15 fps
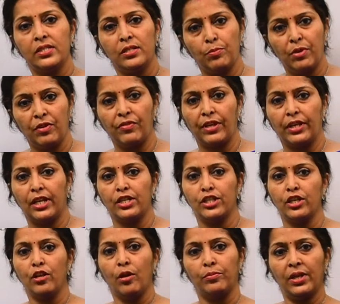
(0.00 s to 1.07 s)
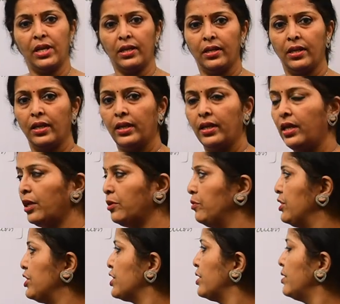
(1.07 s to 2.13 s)
simplification of the
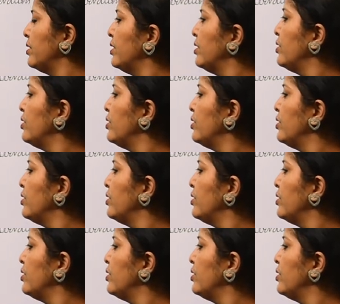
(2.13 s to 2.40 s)
equation.